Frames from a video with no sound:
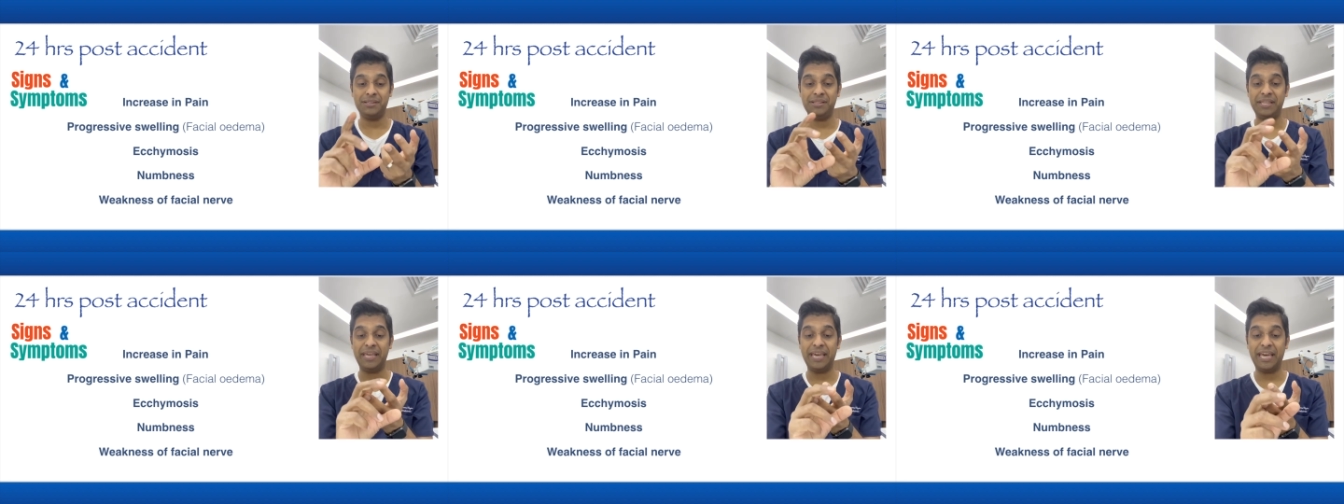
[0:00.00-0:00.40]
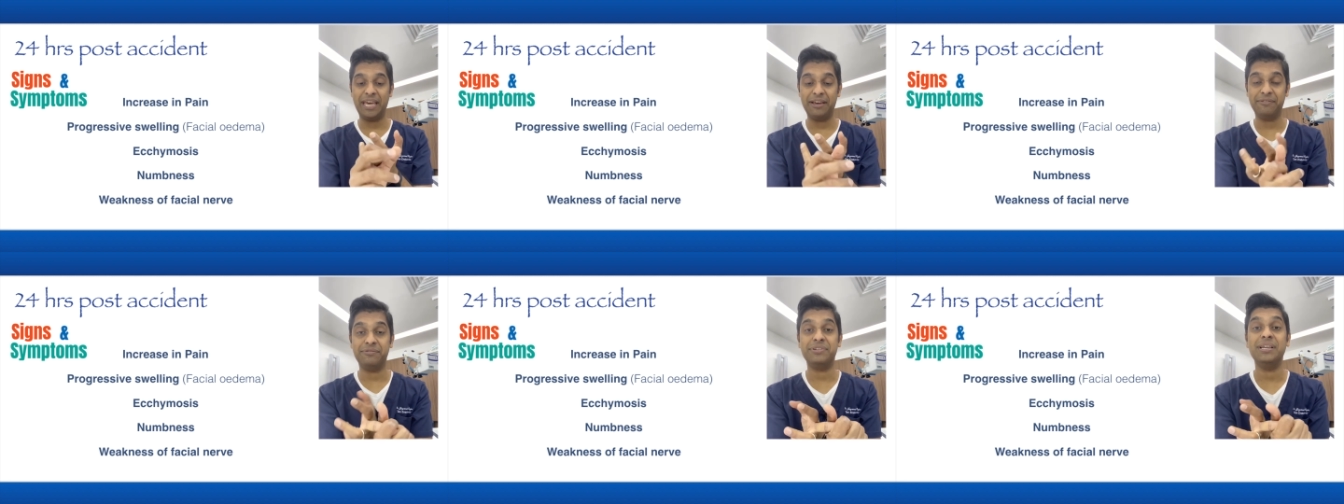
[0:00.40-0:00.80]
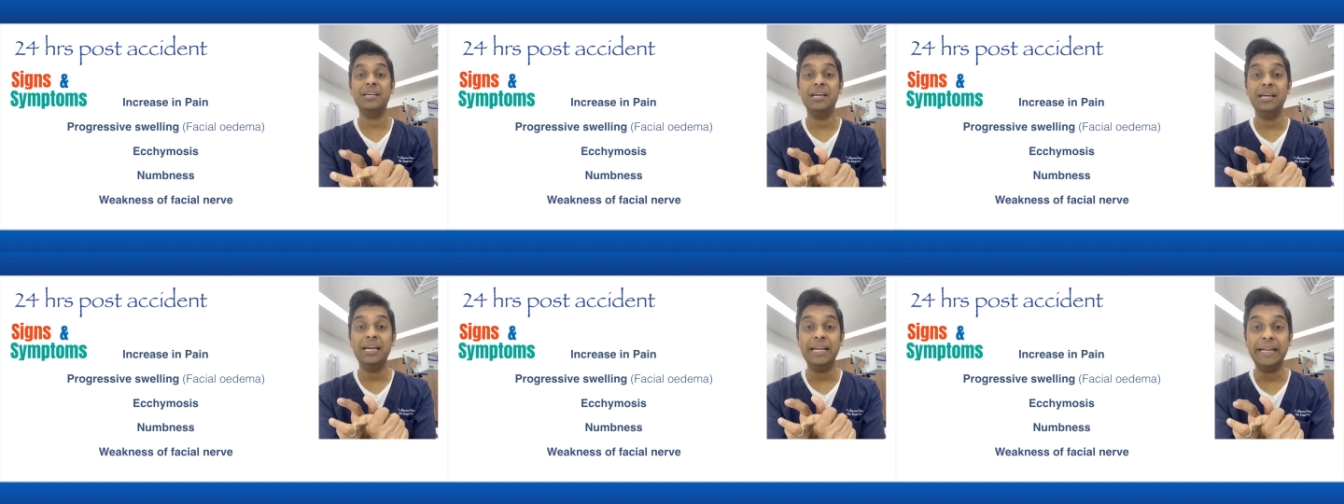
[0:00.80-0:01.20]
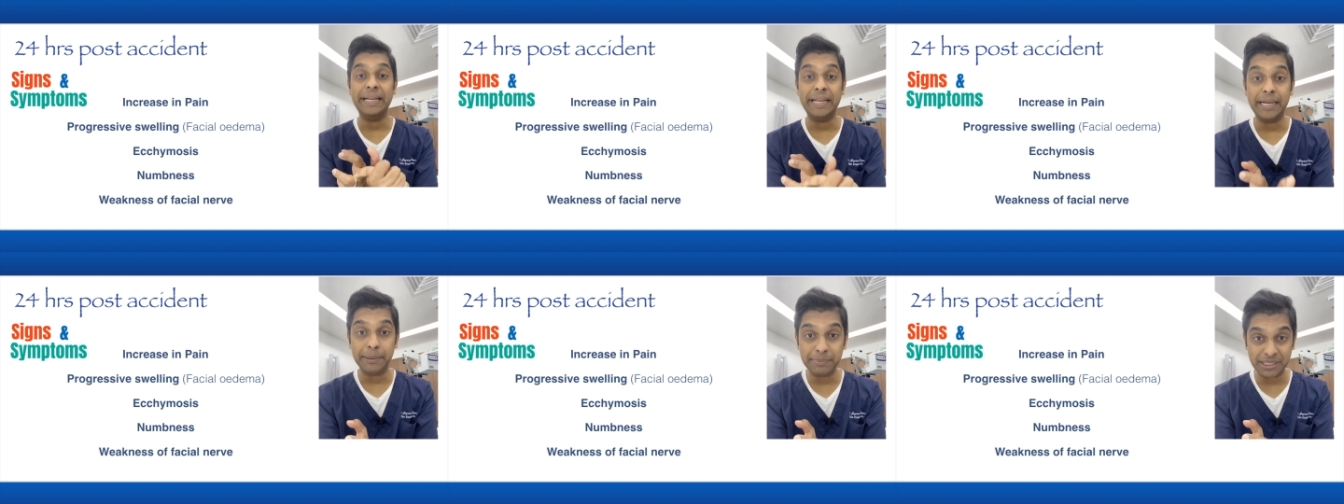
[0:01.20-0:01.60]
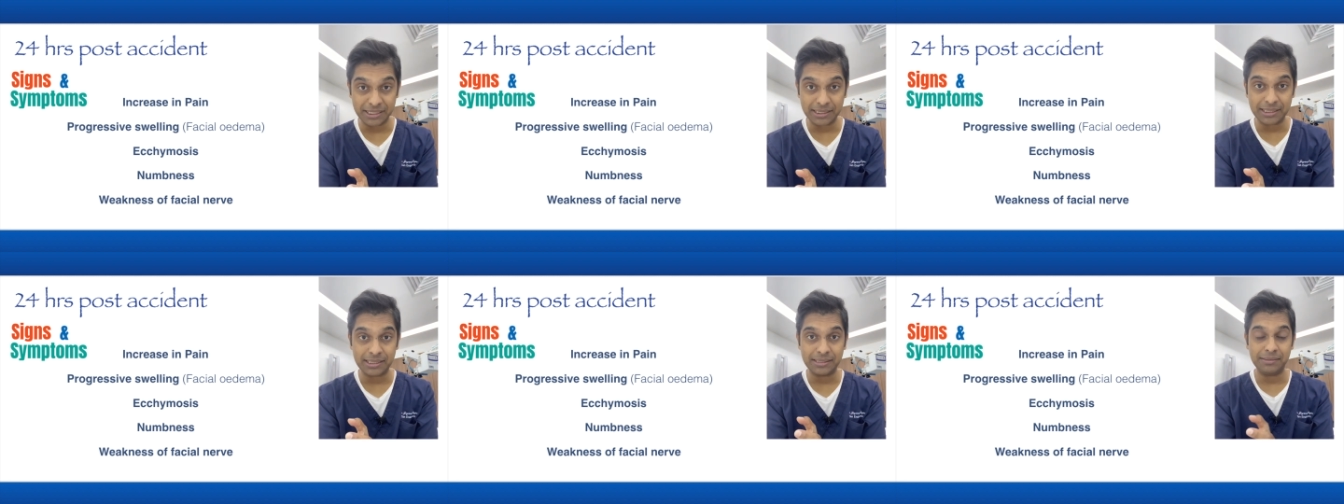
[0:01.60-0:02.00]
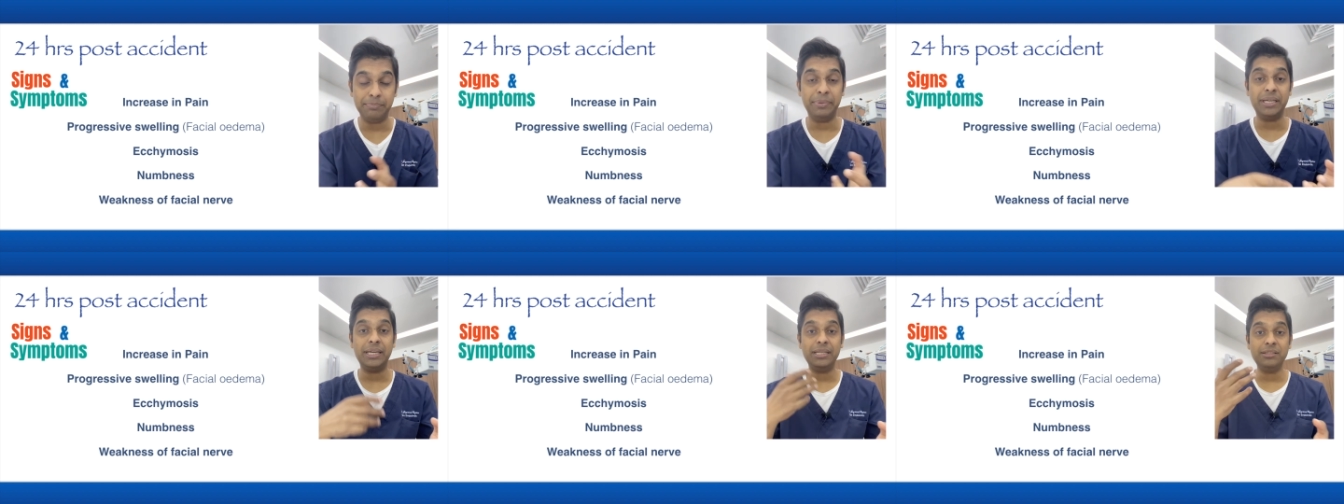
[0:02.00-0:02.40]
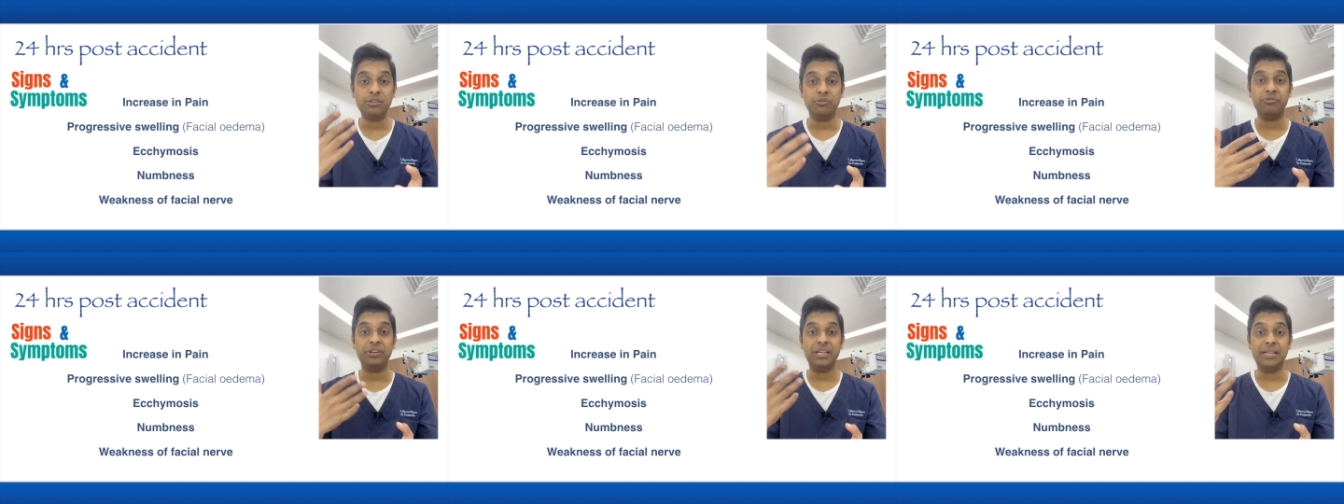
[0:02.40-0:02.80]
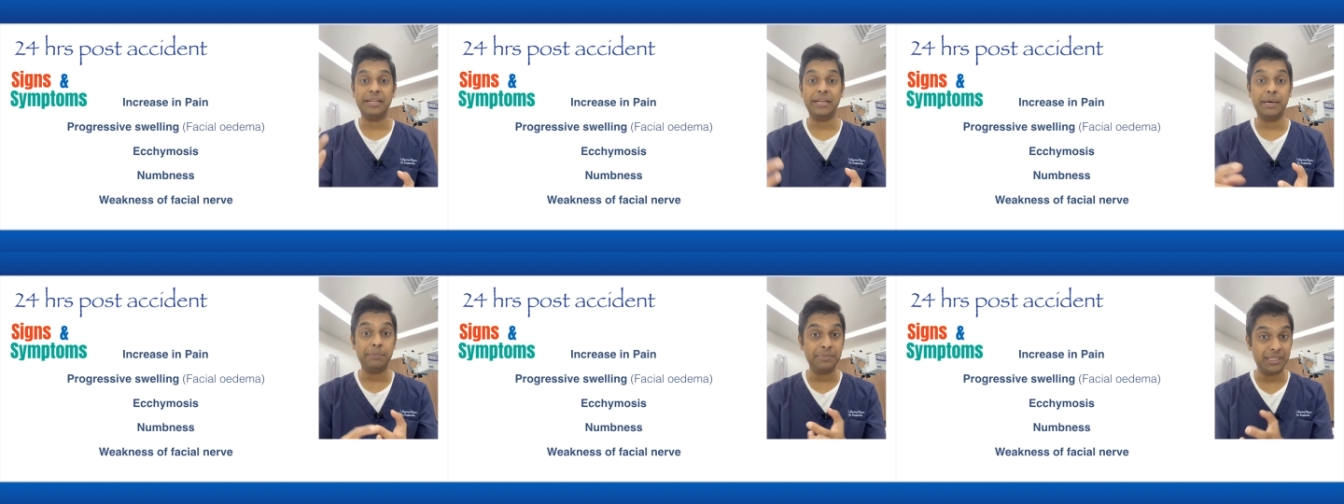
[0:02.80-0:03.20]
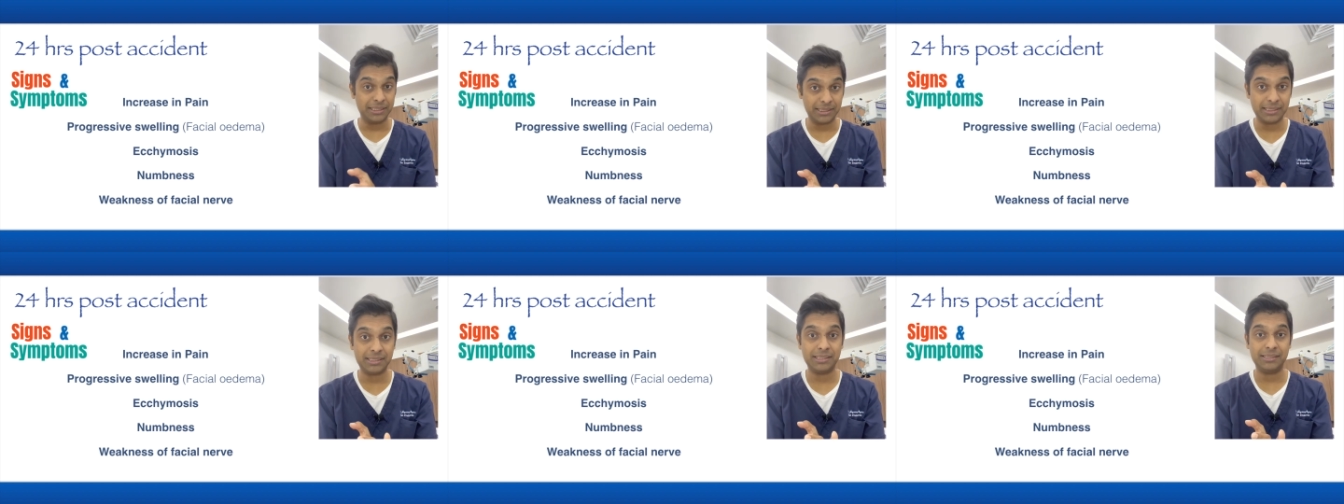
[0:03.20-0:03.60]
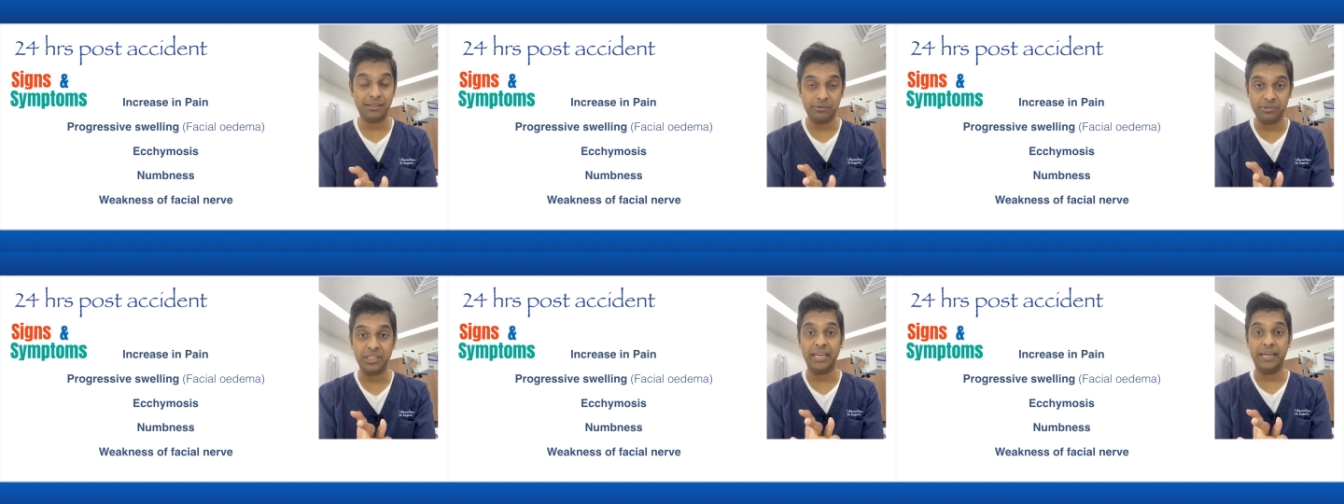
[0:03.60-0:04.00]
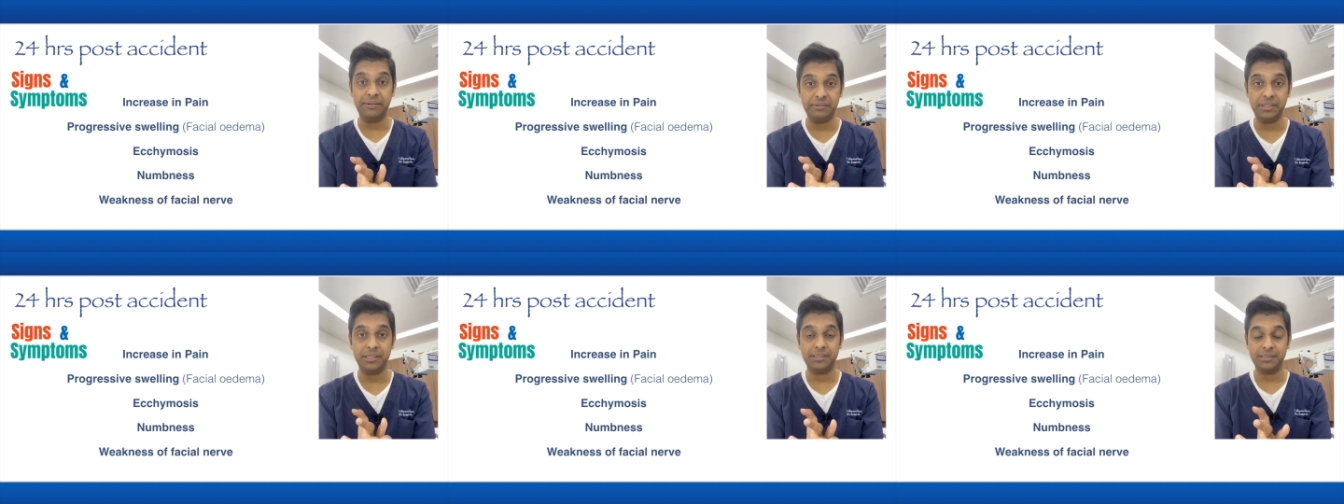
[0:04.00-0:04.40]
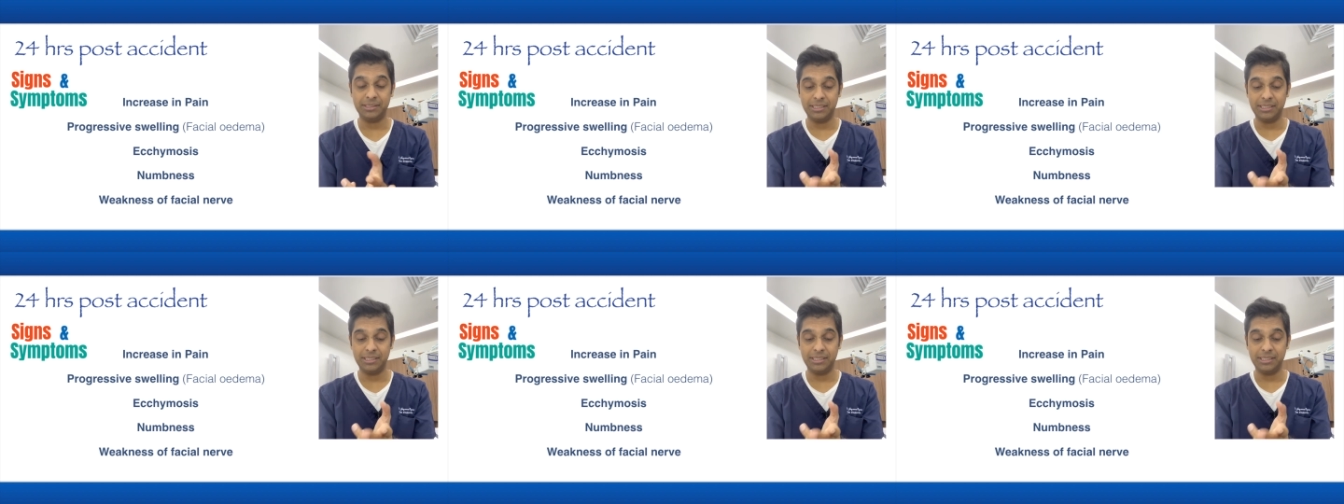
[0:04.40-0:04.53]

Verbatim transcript: They have numbness, begin to feel numbness of the area,